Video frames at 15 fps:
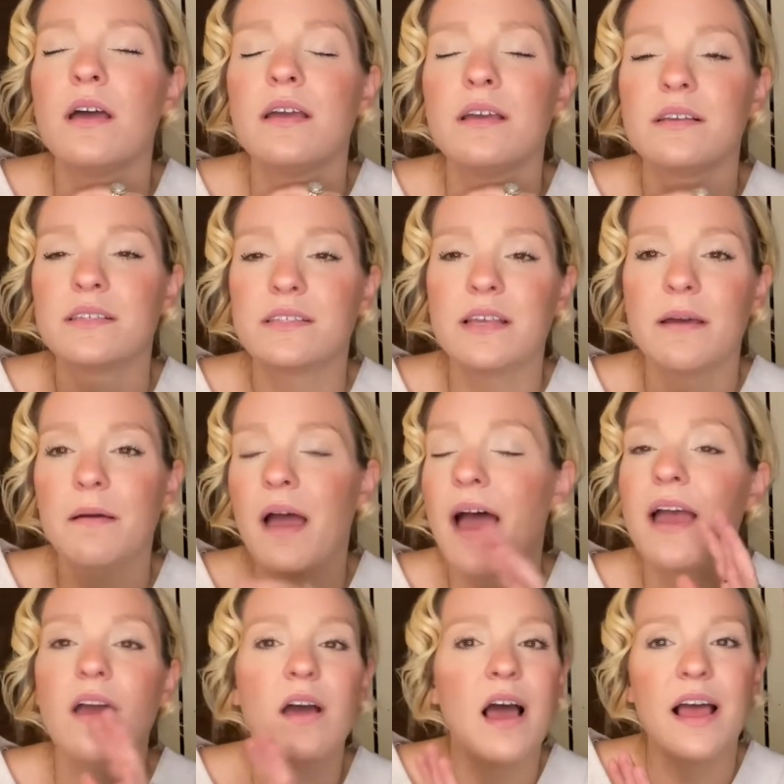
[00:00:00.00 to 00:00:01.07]
except
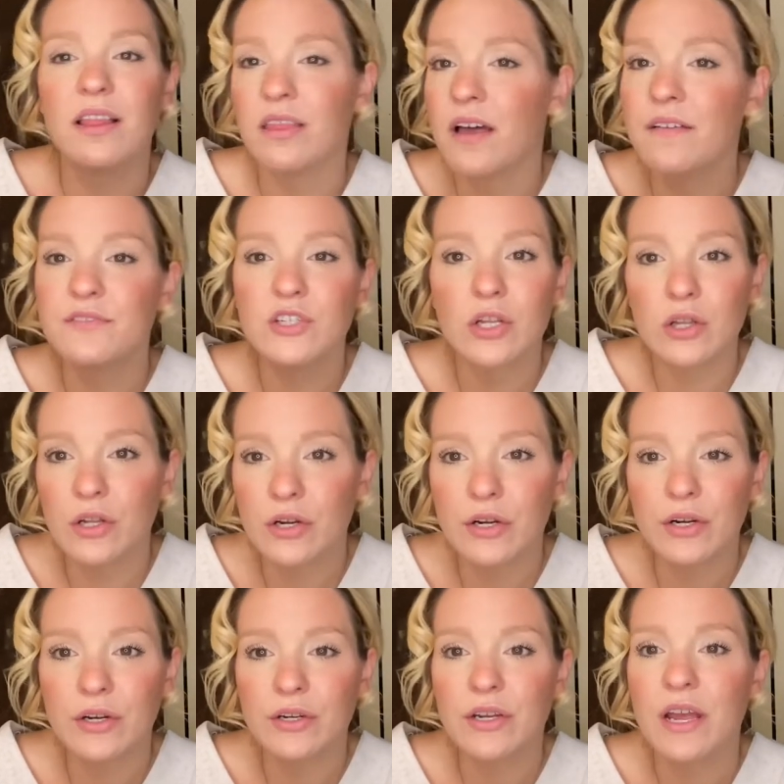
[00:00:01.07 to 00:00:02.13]
I, I love to
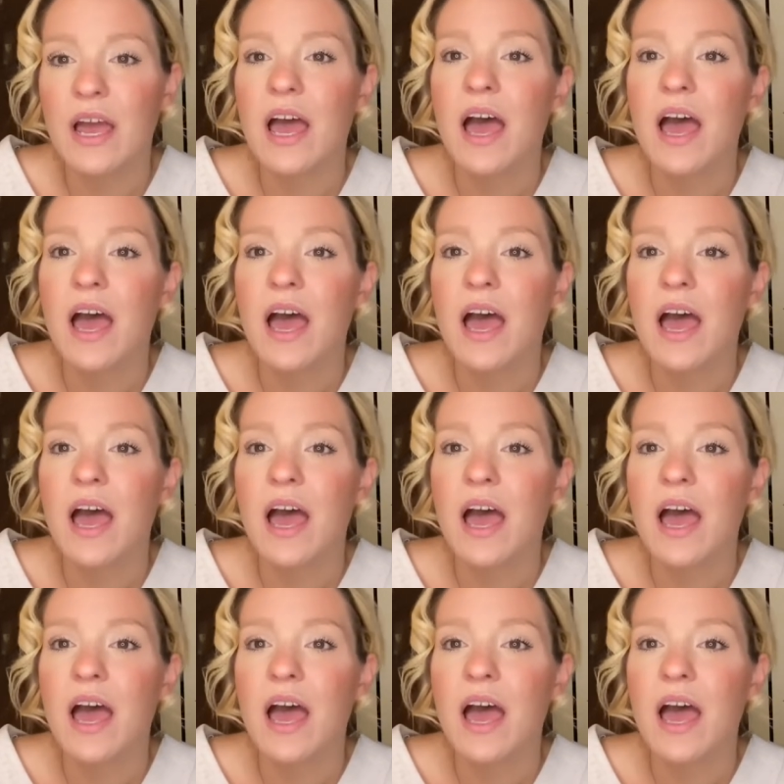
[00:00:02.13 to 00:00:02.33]
learn.